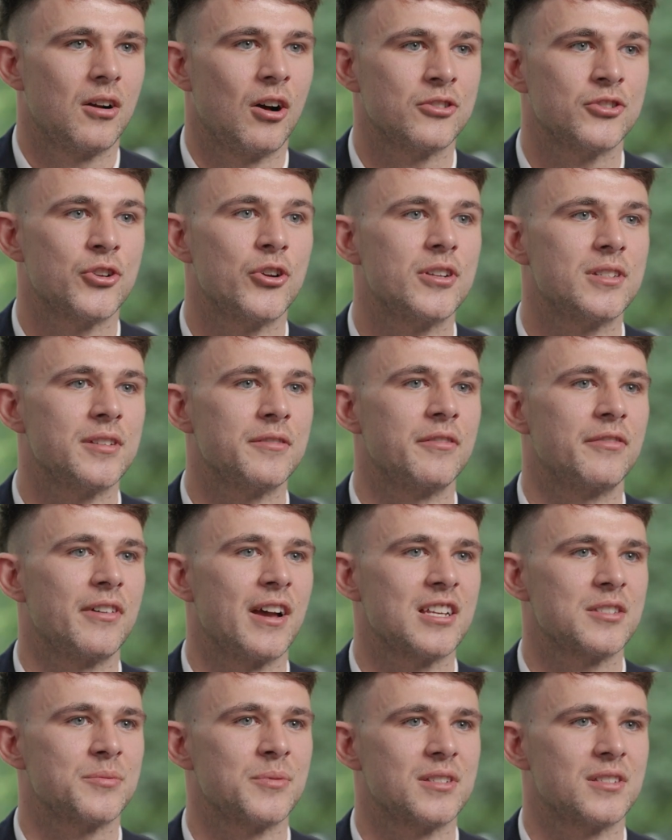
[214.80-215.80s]
Alternative
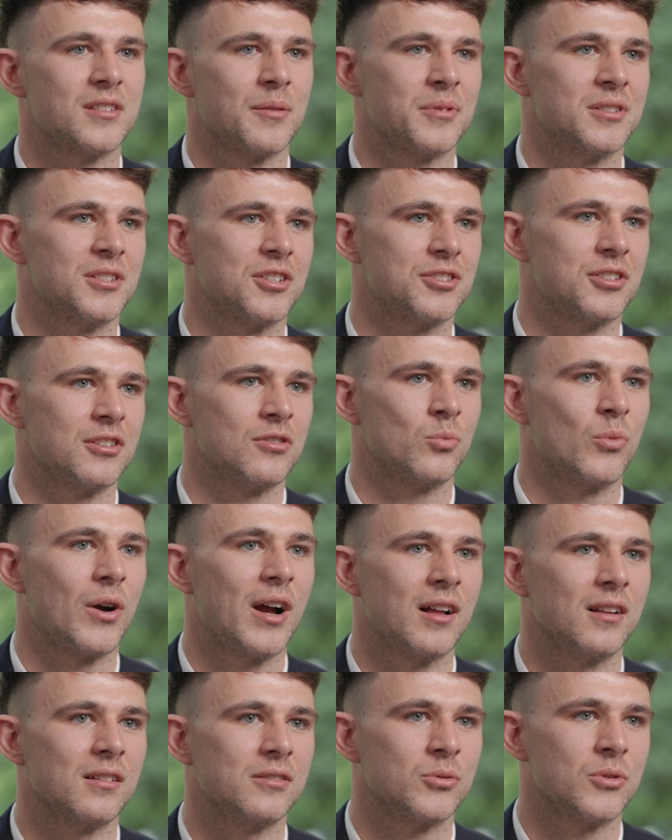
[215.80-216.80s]
investments are positioned
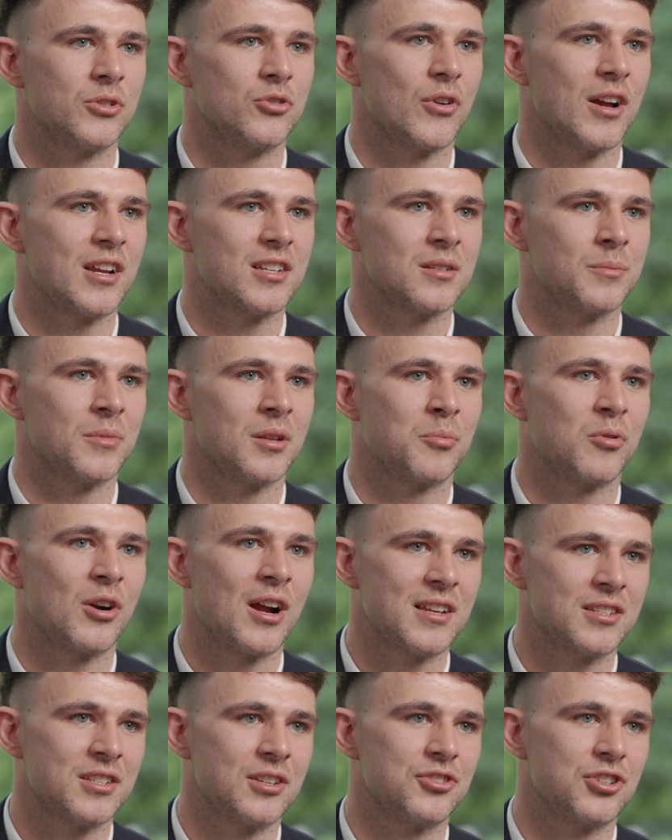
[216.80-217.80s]
well to address some of the
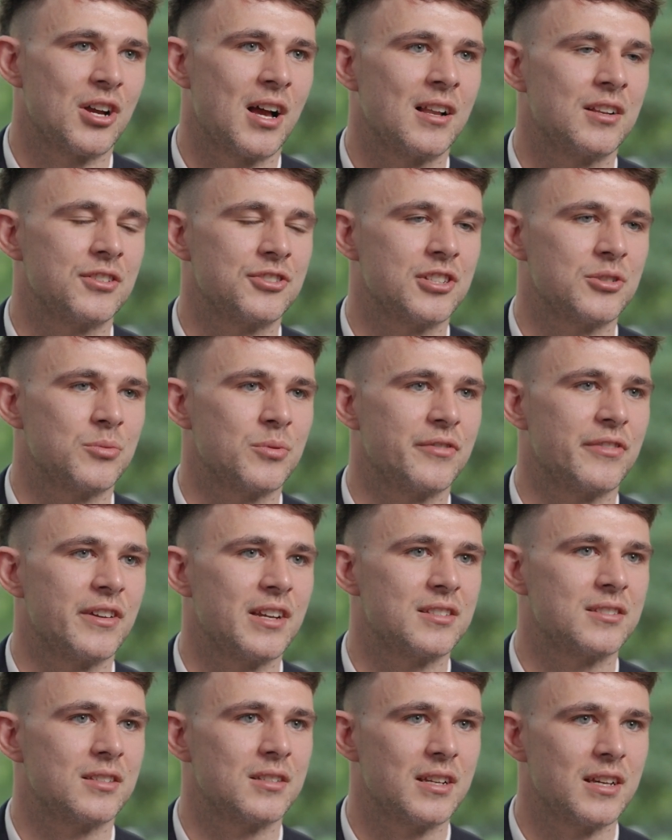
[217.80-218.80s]
pressing challenges we
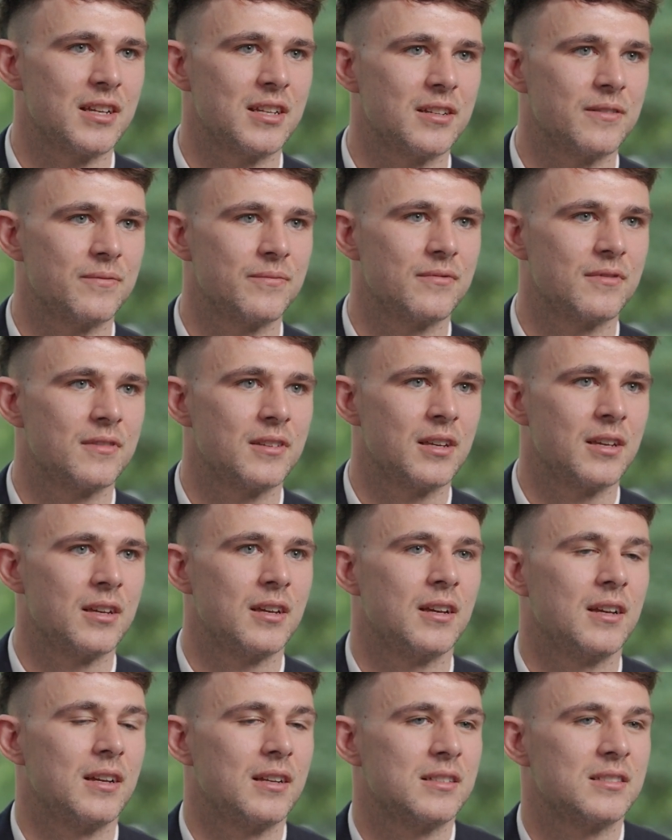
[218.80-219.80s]
face today.
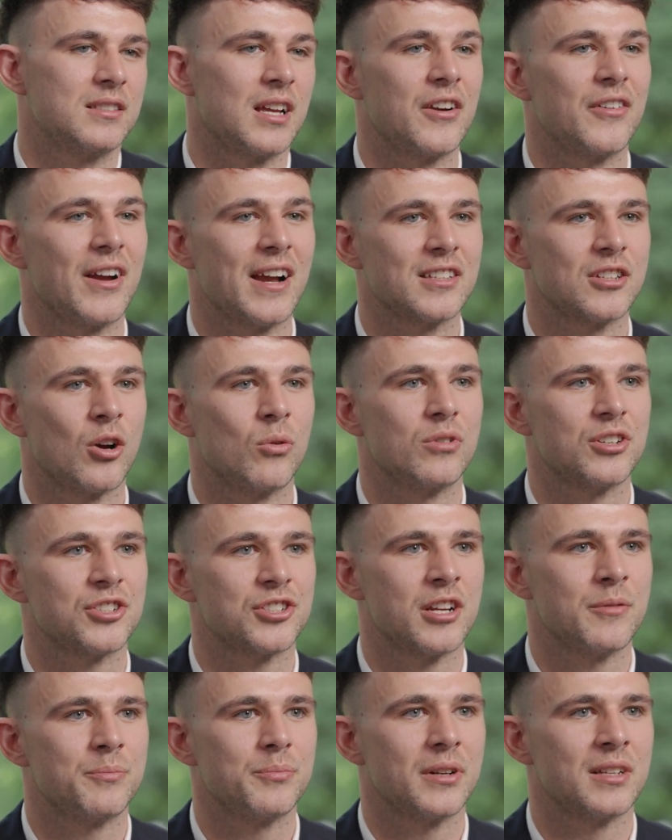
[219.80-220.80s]
Direct
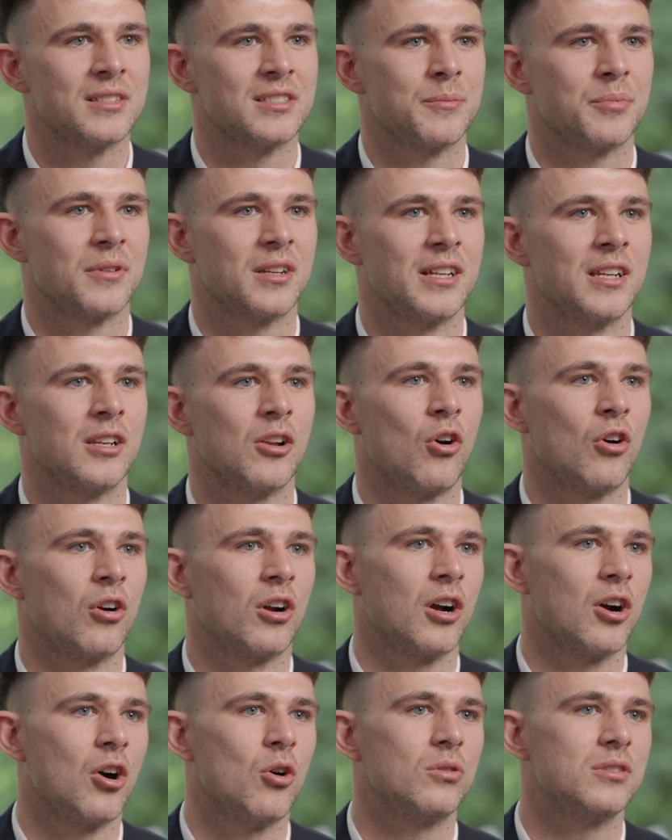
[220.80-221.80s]
ownership and typically
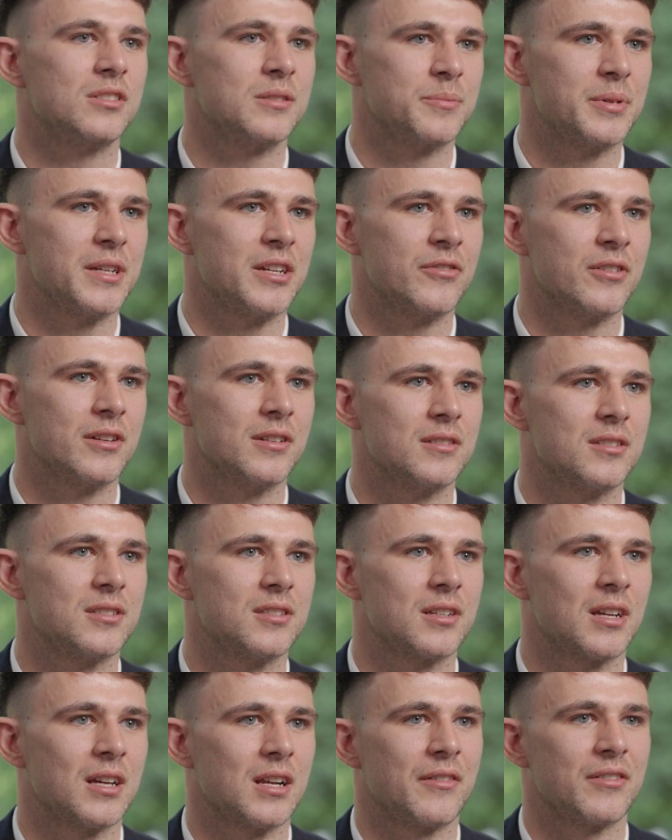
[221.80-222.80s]
longer holding
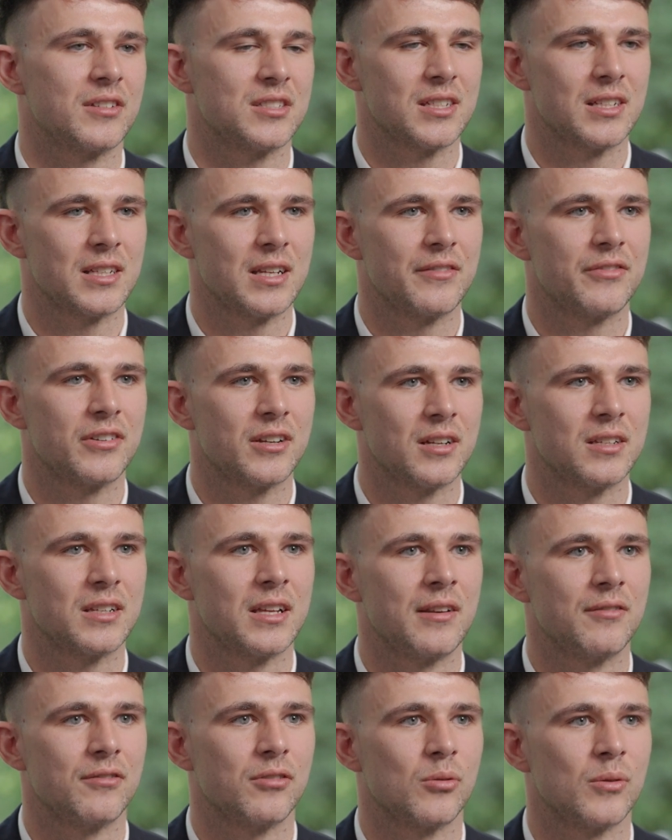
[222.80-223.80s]
periods can have a significant
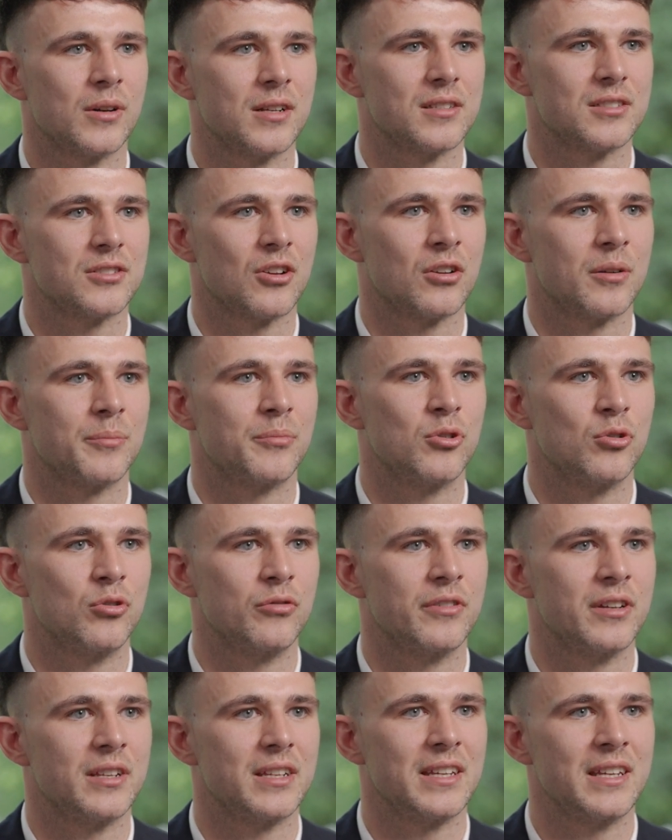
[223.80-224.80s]
influence on
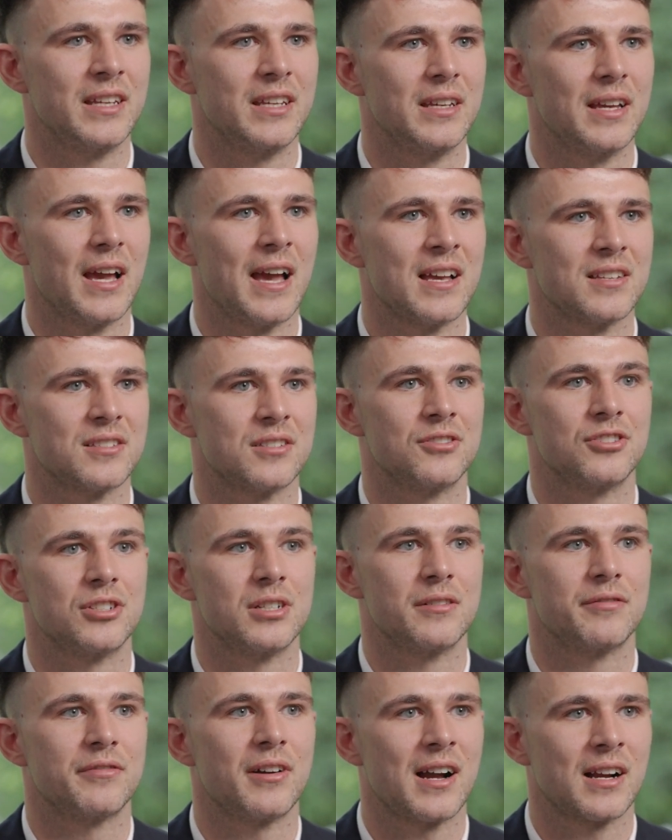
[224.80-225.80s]
improving E, S and
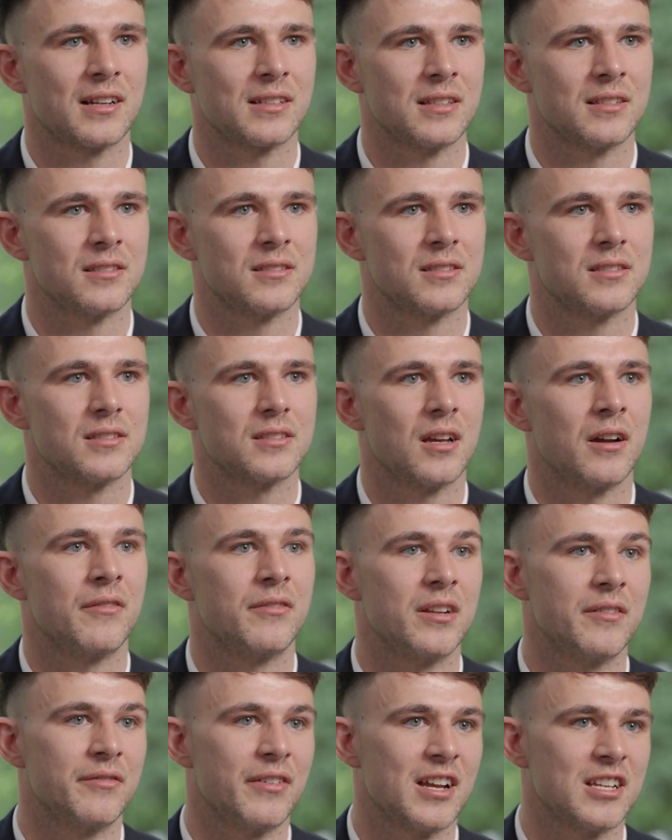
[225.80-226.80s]
G factors of
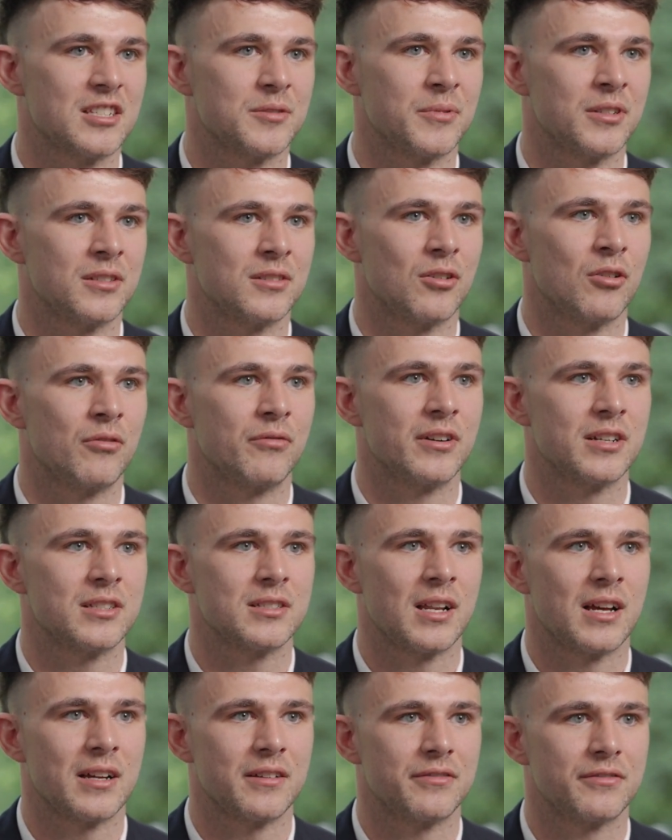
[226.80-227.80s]
an investment over
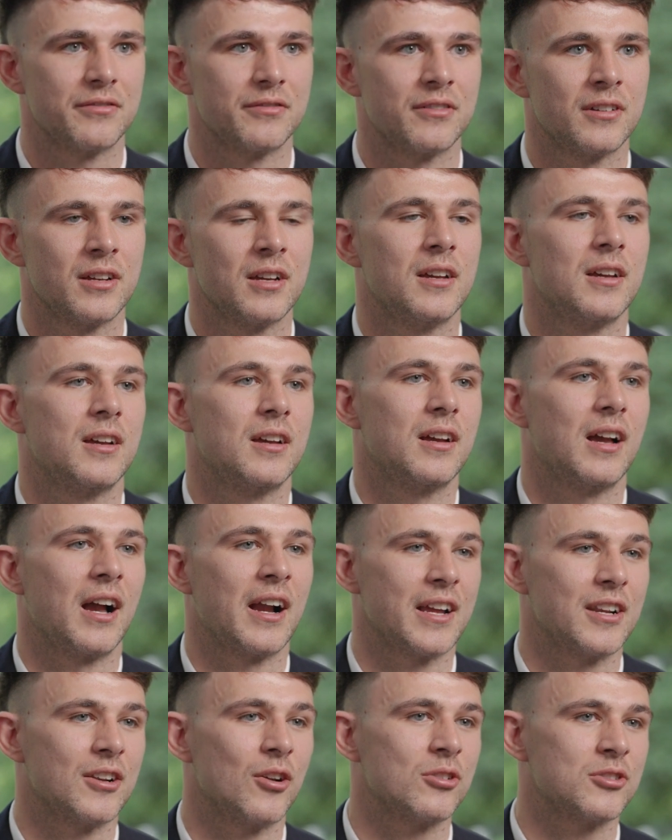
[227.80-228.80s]
its life,
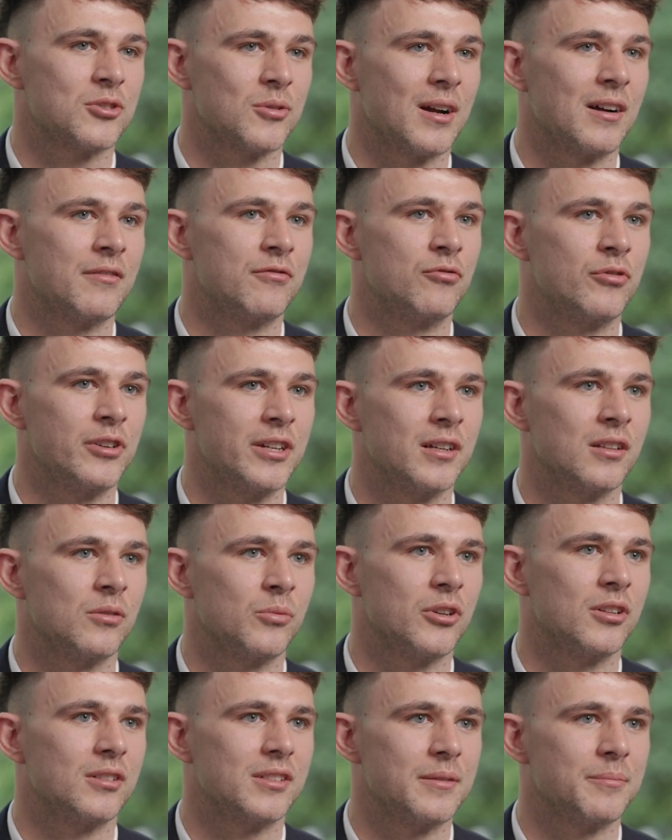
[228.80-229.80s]
and can also have
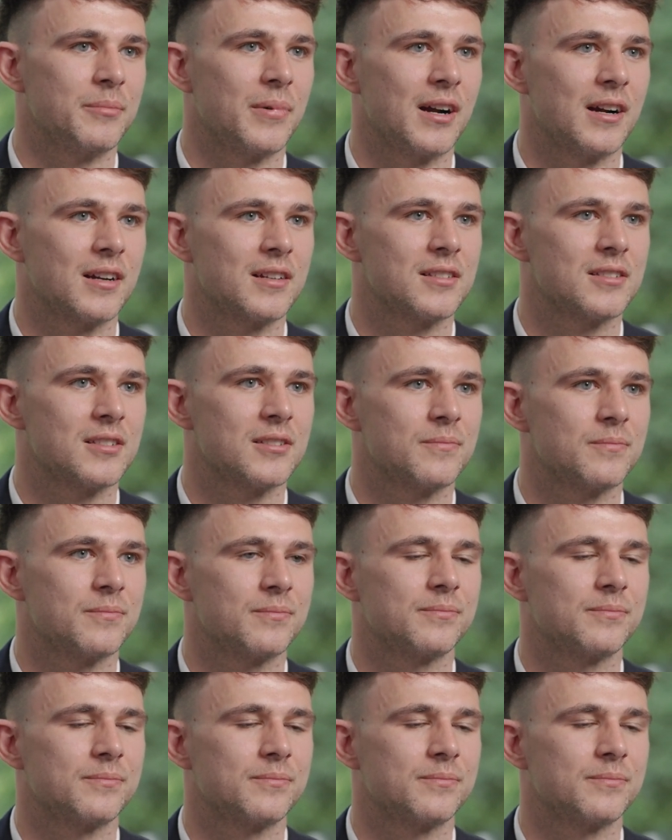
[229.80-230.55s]
real-world impacts.